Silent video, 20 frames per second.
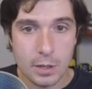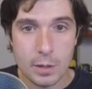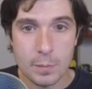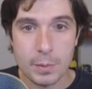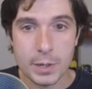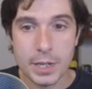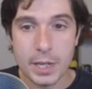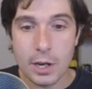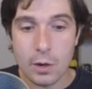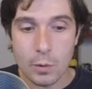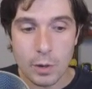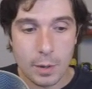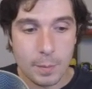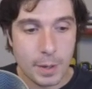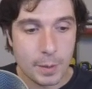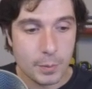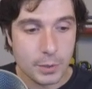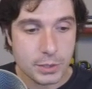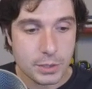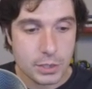But here, what I'm
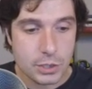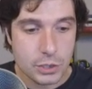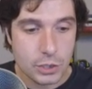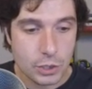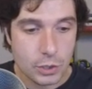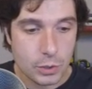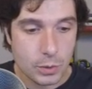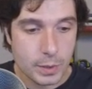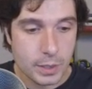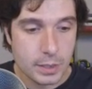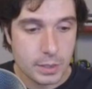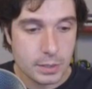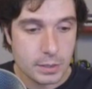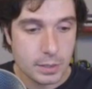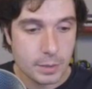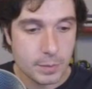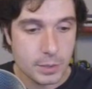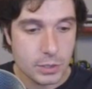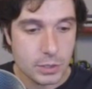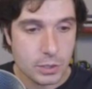able to do is
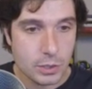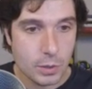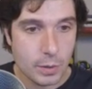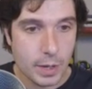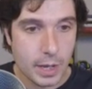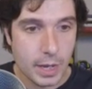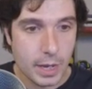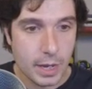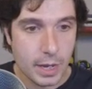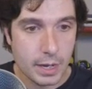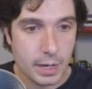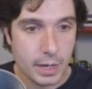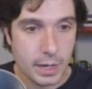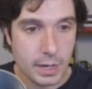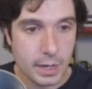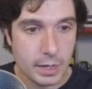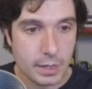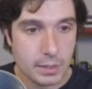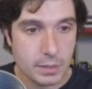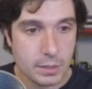let me just go ahead
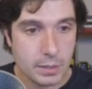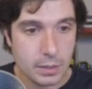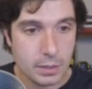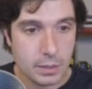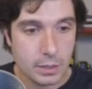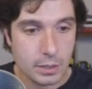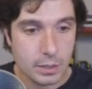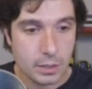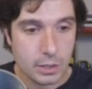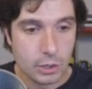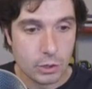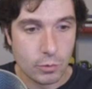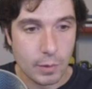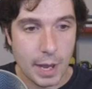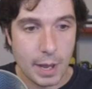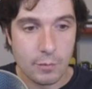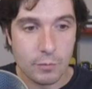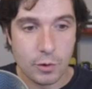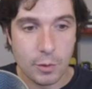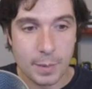and
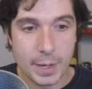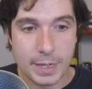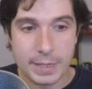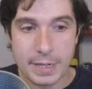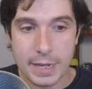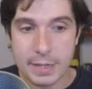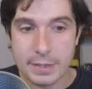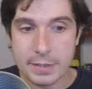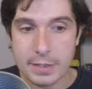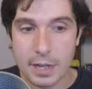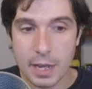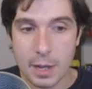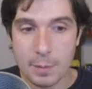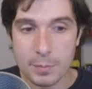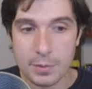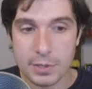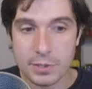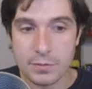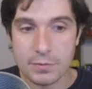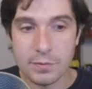grab from my desktop
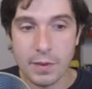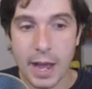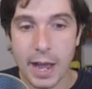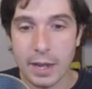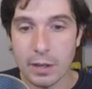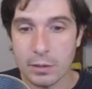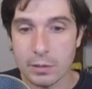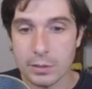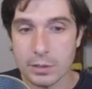this file.